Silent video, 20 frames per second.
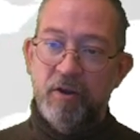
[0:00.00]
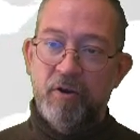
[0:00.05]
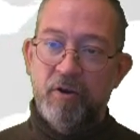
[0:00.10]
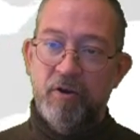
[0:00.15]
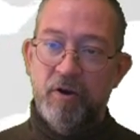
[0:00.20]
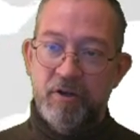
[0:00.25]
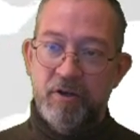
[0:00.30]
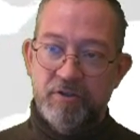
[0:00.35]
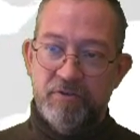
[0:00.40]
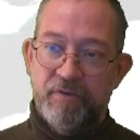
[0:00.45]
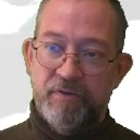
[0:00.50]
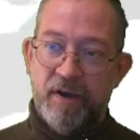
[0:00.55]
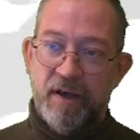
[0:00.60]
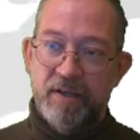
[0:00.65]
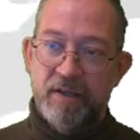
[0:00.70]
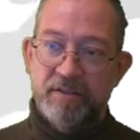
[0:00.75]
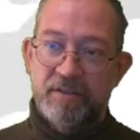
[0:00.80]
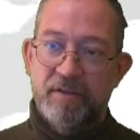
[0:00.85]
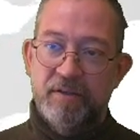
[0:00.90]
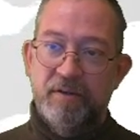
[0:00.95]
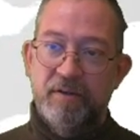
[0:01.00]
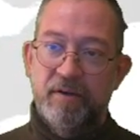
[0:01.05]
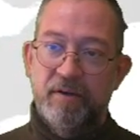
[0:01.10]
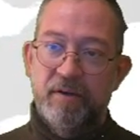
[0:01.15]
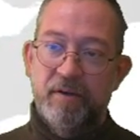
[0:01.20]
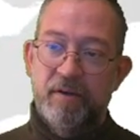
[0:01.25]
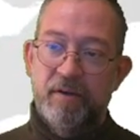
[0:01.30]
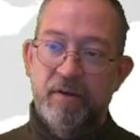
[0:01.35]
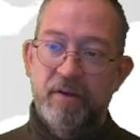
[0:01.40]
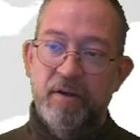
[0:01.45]
Contrast
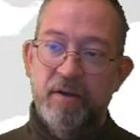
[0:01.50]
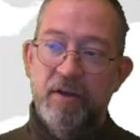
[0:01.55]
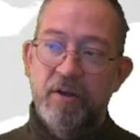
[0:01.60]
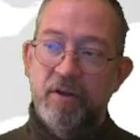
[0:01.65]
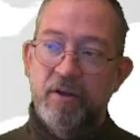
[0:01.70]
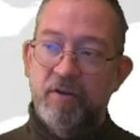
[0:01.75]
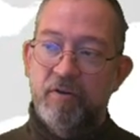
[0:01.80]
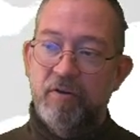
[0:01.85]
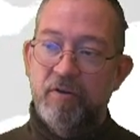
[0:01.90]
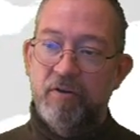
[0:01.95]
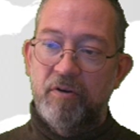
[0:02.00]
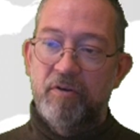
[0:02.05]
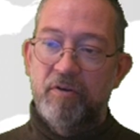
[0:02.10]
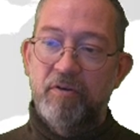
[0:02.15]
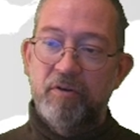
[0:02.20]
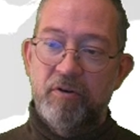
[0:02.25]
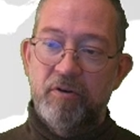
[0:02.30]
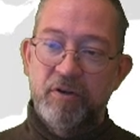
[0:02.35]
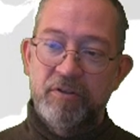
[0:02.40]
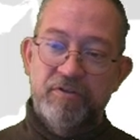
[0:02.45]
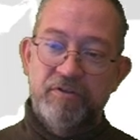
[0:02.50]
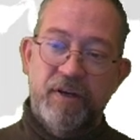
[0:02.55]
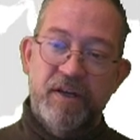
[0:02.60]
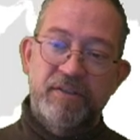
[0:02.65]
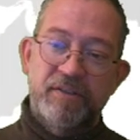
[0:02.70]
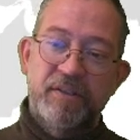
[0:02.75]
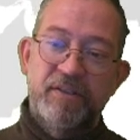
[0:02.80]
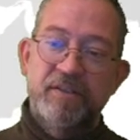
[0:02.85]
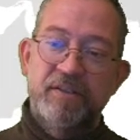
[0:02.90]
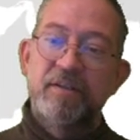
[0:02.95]

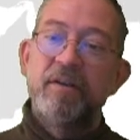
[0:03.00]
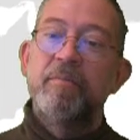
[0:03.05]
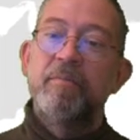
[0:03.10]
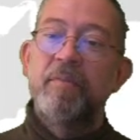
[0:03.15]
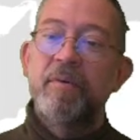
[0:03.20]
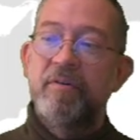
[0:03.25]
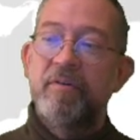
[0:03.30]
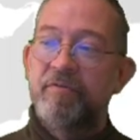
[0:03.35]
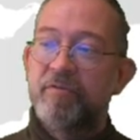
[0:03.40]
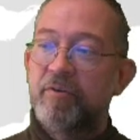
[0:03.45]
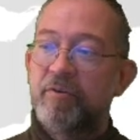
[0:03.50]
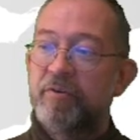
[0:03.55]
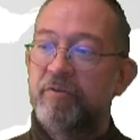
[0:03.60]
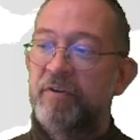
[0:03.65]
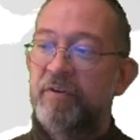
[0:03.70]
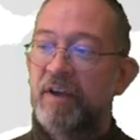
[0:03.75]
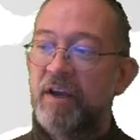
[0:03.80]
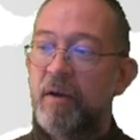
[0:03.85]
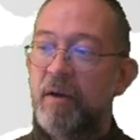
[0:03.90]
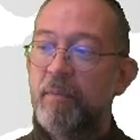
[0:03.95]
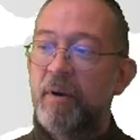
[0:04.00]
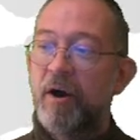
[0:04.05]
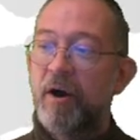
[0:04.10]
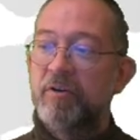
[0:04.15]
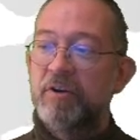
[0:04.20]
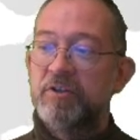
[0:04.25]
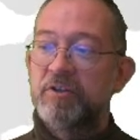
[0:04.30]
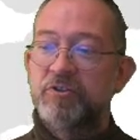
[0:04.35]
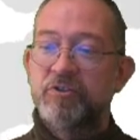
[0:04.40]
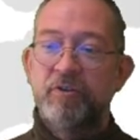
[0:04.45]
Contrast is a thing
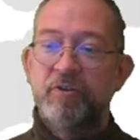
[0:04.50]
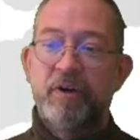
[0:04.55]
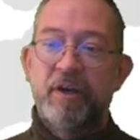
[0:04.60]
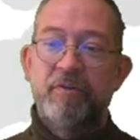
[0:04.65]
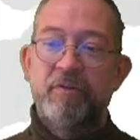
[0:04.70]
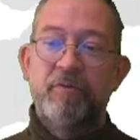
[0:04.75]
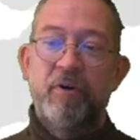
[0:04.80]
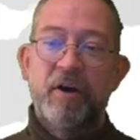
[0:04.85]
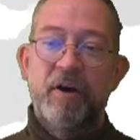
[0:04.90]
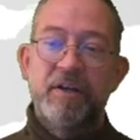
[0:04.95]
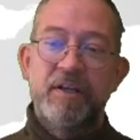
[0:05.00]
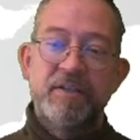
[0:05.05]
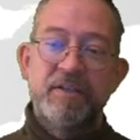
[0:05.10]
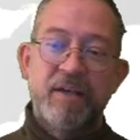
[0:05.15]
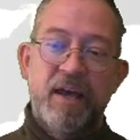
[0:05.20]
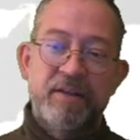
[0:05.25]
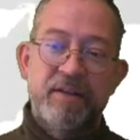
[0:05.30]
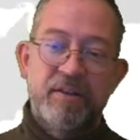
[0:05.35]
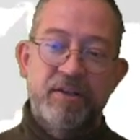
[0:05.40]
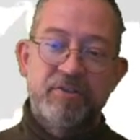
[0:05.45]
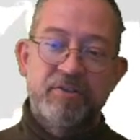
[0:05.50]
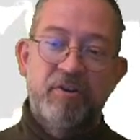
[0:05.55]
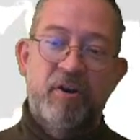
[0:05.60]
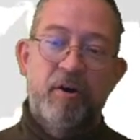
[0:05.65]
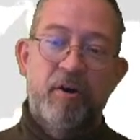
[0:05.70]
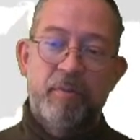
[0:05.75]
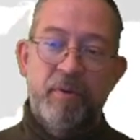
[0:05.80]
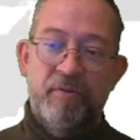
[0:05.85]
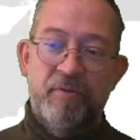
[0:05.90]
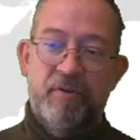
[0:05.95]
about ensuring what is at the
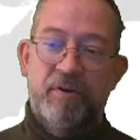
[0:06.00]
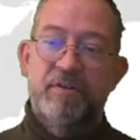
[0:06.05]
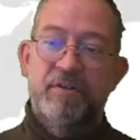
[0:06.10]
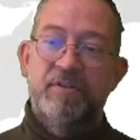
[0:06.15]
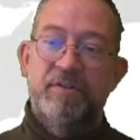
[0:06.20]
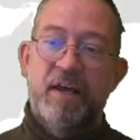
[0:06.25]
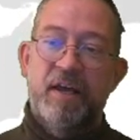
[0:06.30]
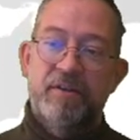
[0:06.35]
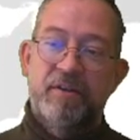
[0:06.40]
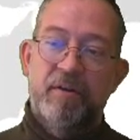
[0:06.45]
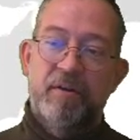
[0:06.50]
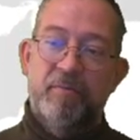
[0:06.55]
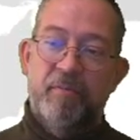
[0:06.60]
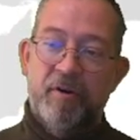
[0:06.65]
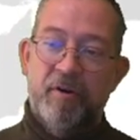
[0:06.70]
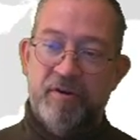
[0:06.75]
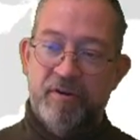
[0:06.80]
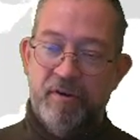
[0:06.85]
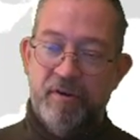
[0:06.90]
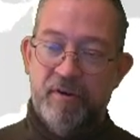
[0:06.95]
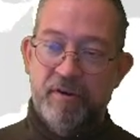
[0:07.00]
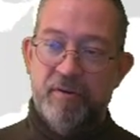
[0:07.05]
top and what is at the bottom.